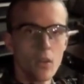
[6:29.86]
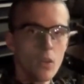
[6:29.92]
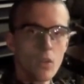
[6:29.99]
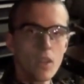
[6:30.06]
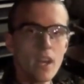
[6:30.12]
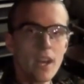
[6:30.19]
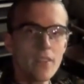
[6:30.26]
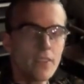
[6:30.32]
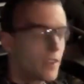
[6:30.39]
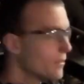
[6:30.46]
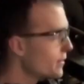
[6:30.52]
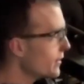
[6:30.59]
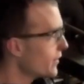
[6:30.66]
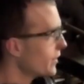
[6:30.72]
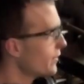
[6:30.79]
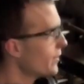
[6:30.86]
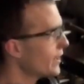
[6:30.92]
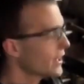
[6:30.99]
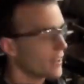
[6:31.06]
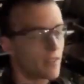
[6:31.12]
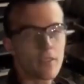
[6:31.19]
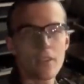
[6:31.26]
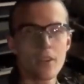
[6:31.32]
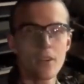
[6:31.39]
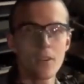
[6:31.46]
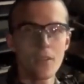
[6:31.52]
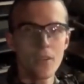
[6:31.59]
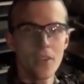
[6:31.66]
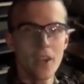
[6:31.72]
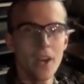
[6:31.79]
a whole lot different than regular
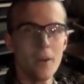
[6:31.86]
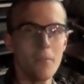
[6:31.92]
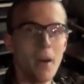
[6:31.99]
old uh,